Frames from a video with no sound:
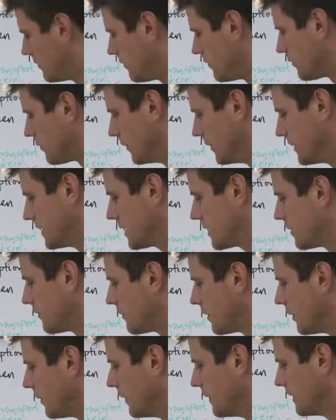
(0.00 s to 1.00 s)
from the tissue
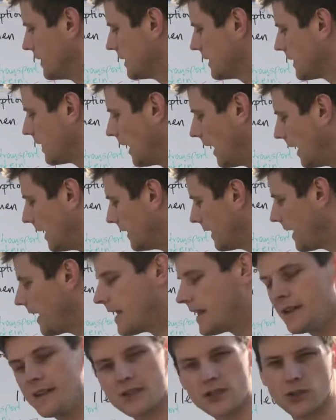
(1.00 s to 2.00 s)
fluid and
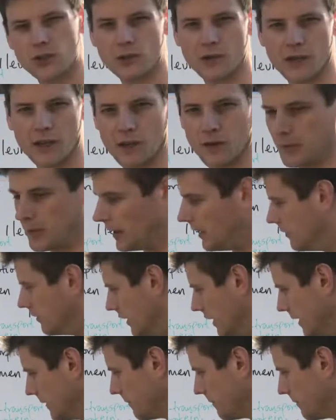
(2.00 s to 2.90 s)
into the capillary.